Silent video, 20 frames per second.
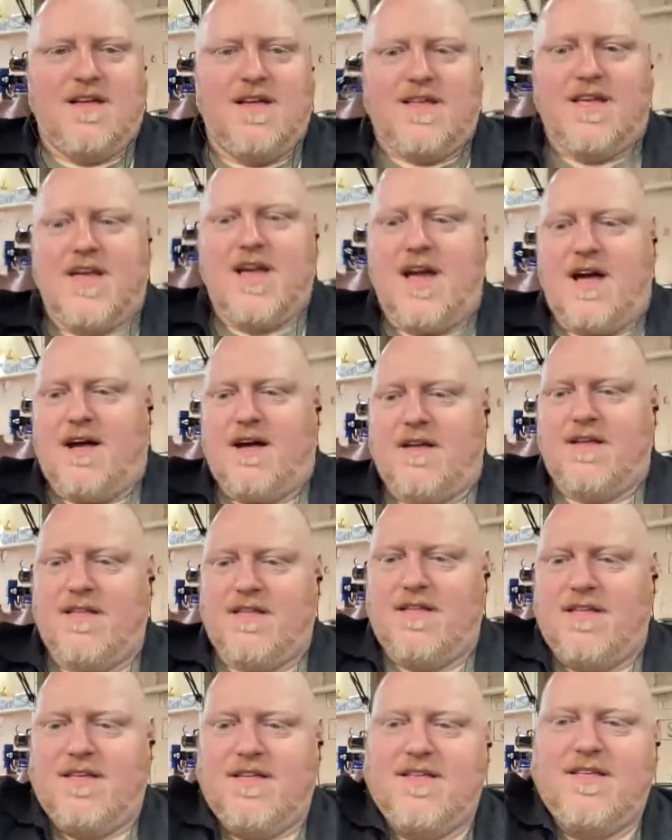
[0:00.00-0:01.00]
yeah,
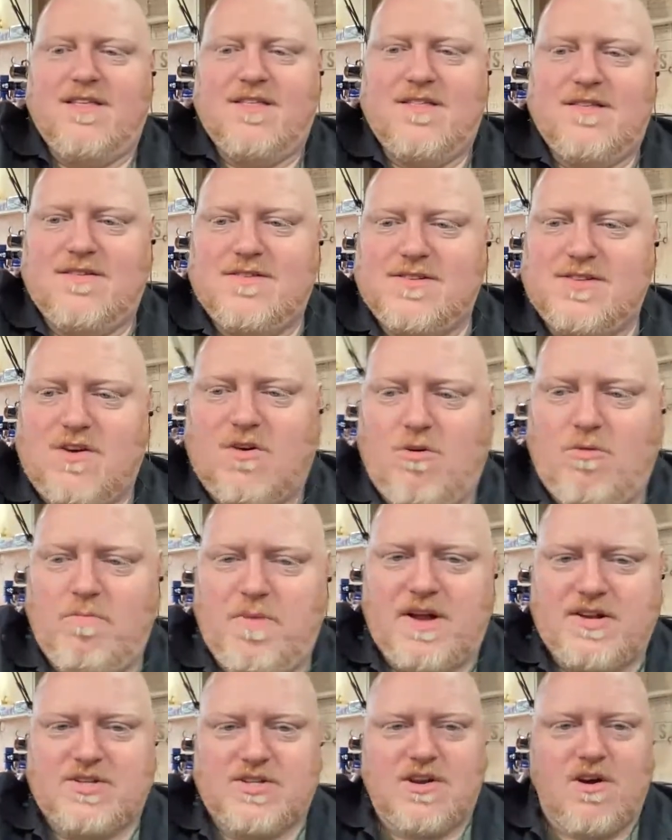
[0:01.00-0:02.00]
there's a whole
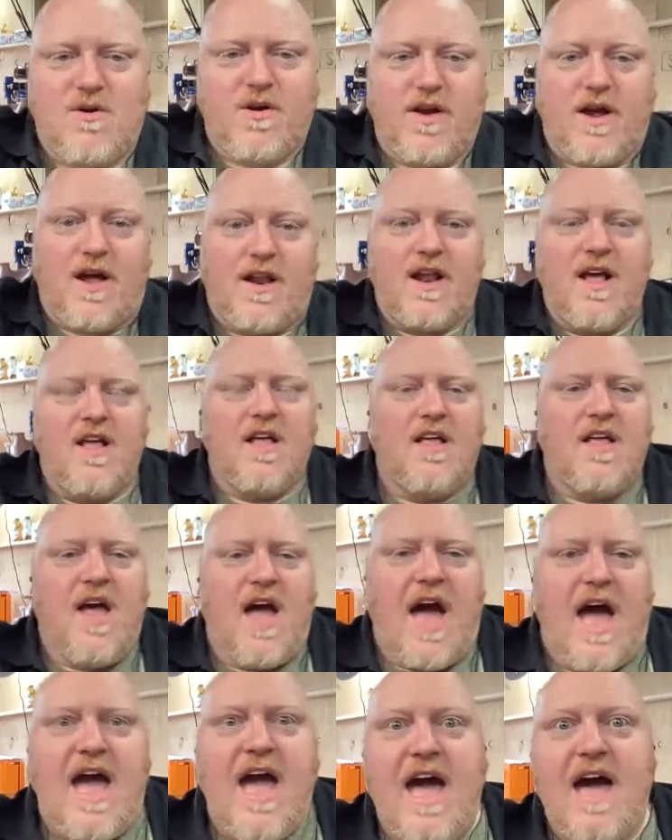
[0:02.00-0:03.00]
bunch going on.
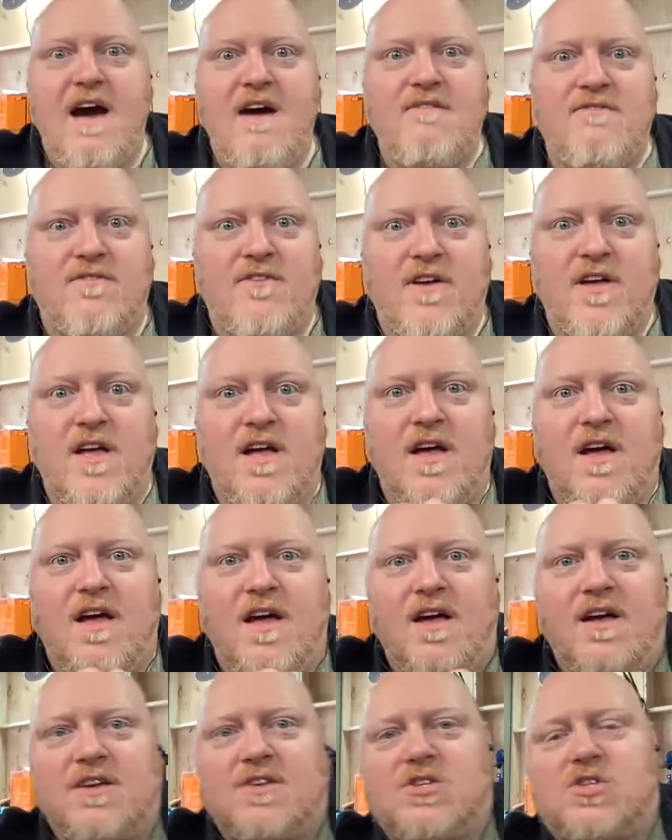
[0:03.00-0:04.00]
I have
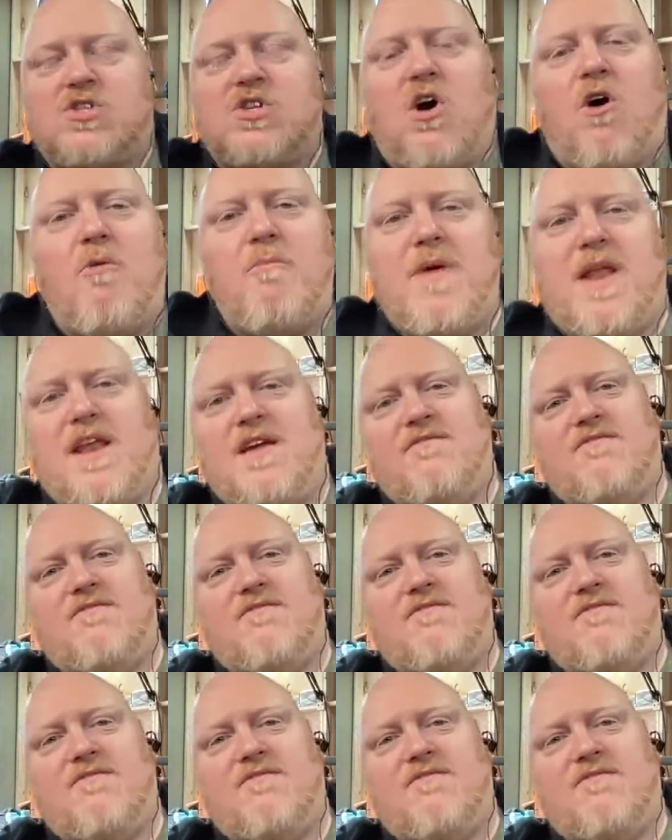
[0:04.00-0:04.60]
so many